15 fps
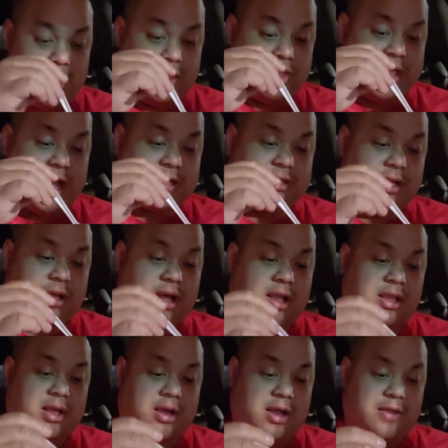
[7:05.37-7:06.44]
That's the kind
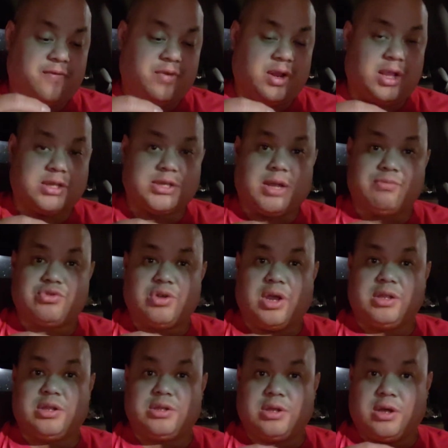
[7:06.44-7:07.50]
of confidence I'm
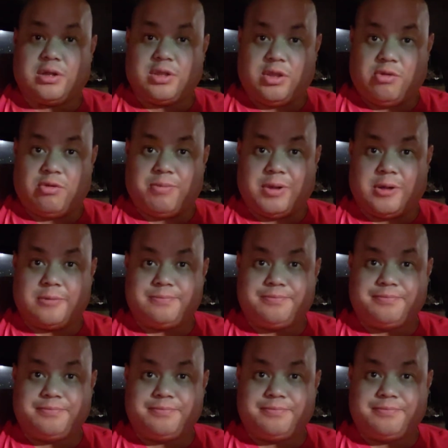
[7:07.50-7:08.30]
trying to talk to you about.